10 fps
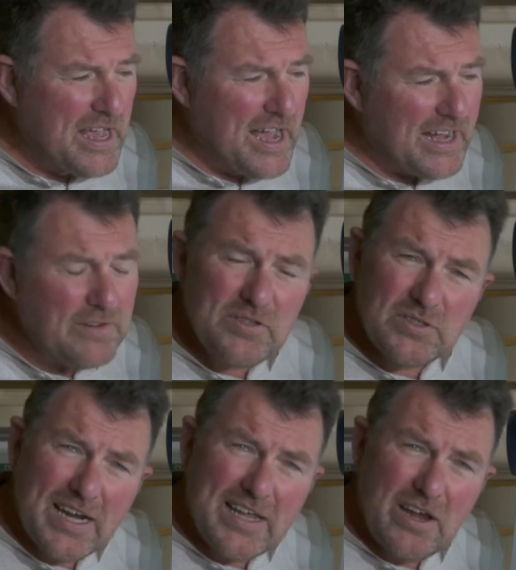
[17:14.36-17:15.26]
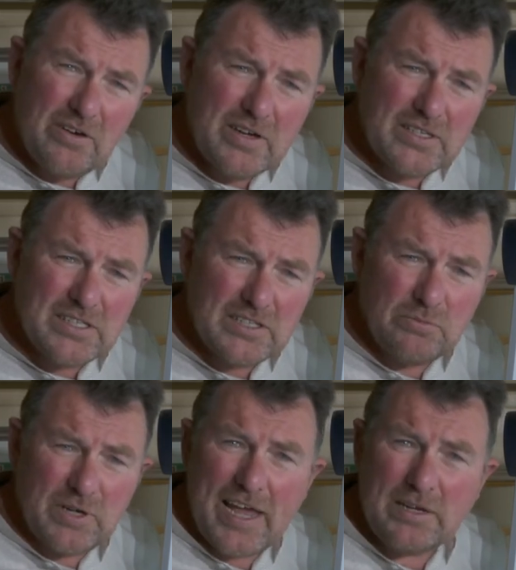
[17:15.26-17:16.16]
And if there's any areas that you
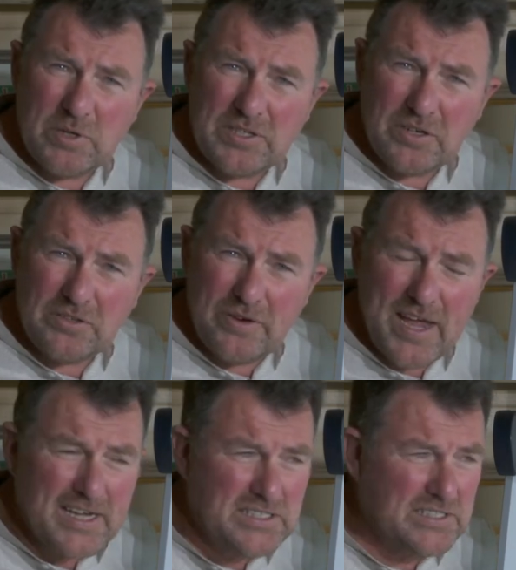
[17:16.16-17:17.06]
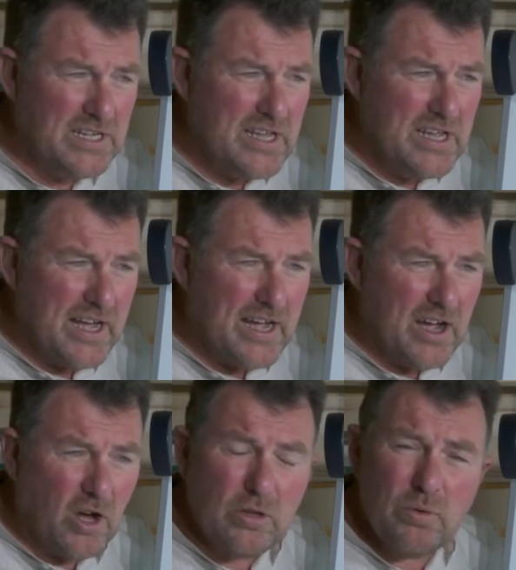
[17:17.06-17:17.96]
would like me to address,
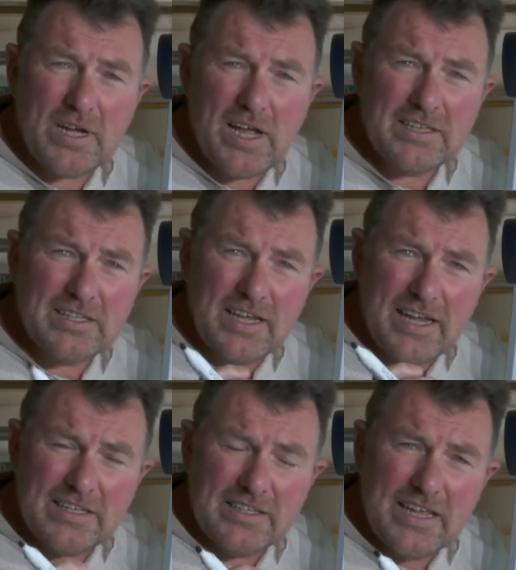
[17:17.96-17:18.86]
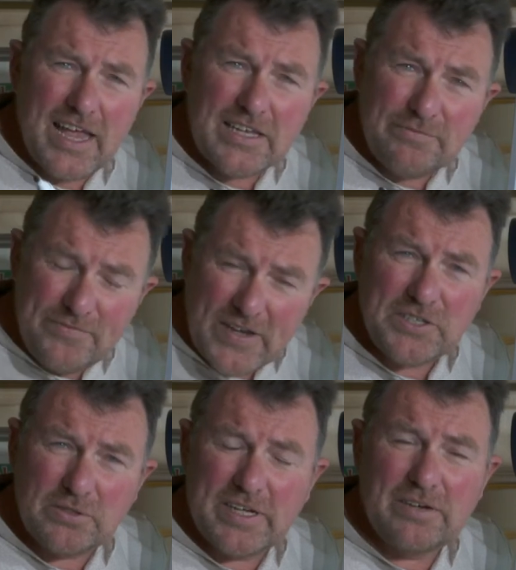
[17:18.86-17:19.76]
although I can't
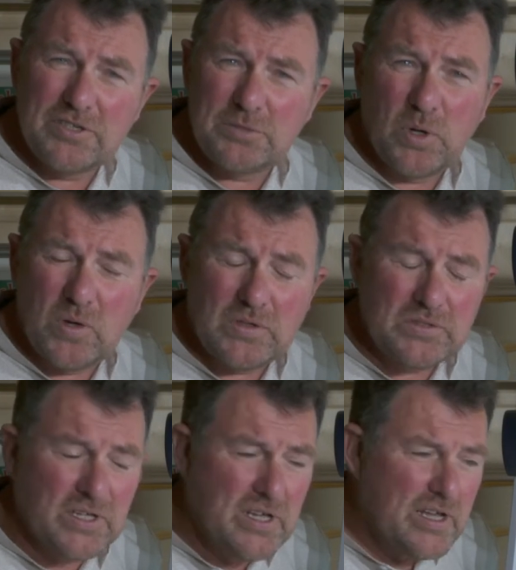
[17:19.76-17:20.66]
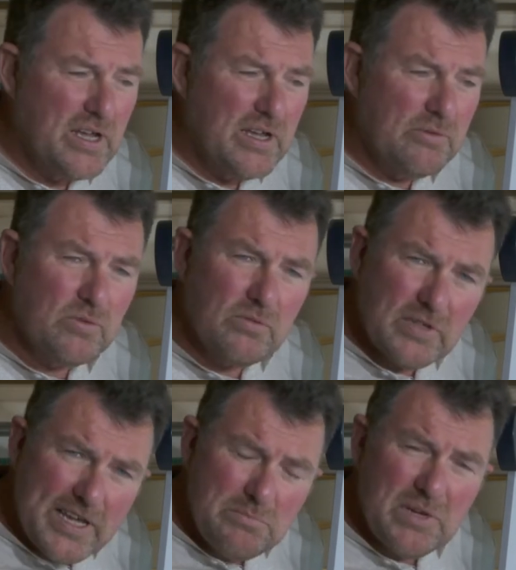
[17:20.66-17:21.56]
individually respond,
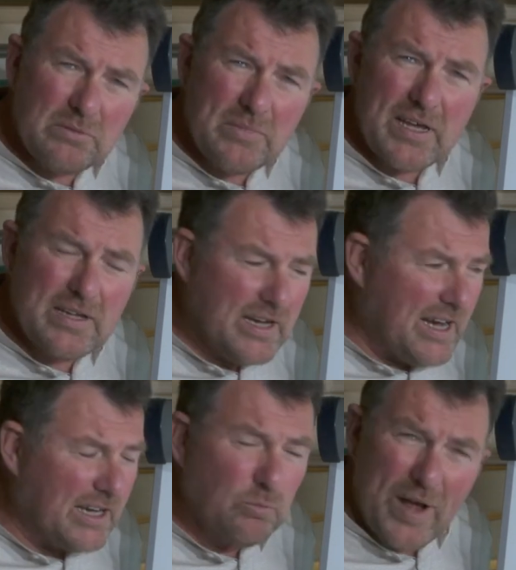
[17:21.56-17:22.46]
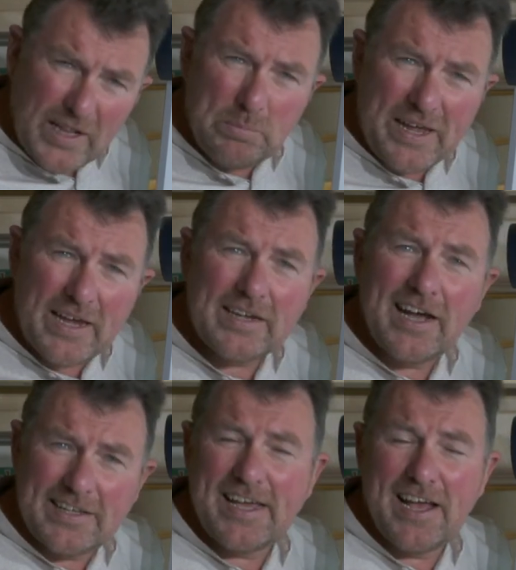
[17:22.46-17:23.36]
email me at
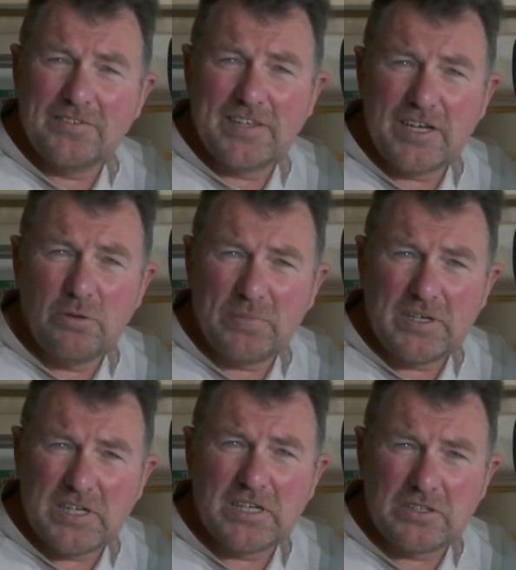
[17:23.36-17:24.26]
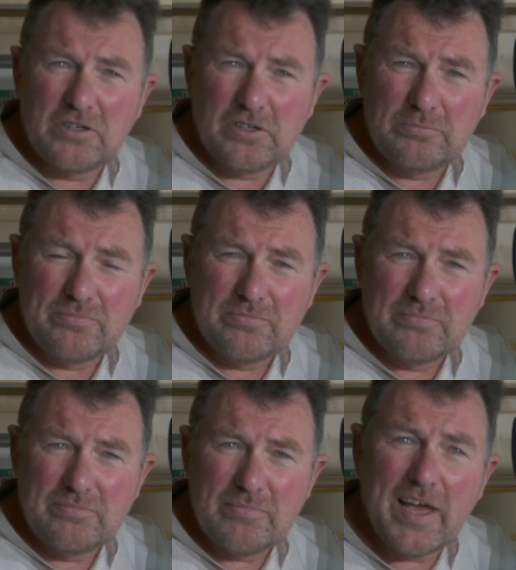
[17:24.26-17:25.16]
wellbeing@thehealthycompany.com.
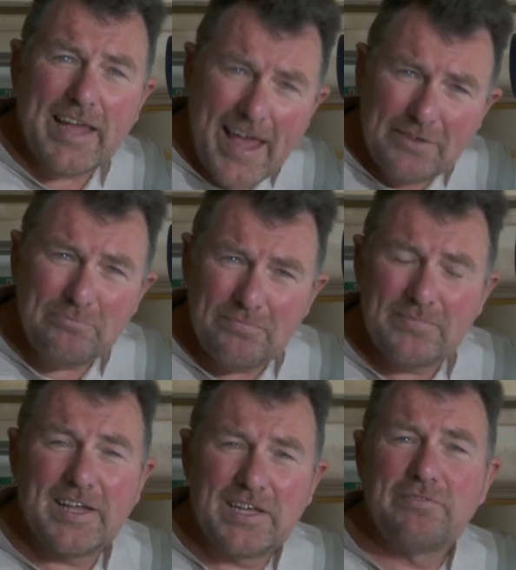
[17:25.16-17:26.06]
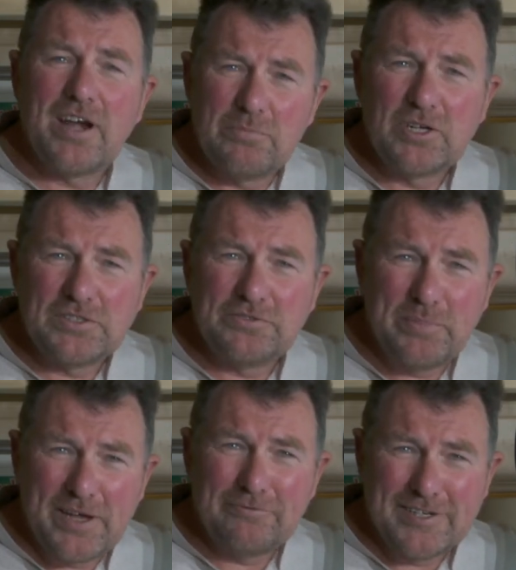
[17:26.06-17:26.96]
Again, thank you very much for
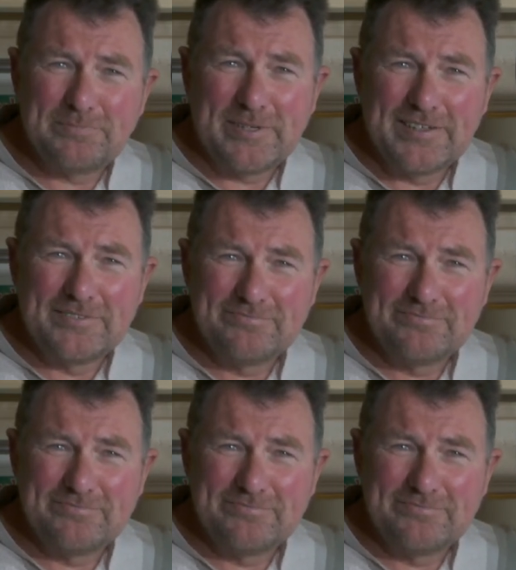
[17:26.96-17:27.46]
being with me.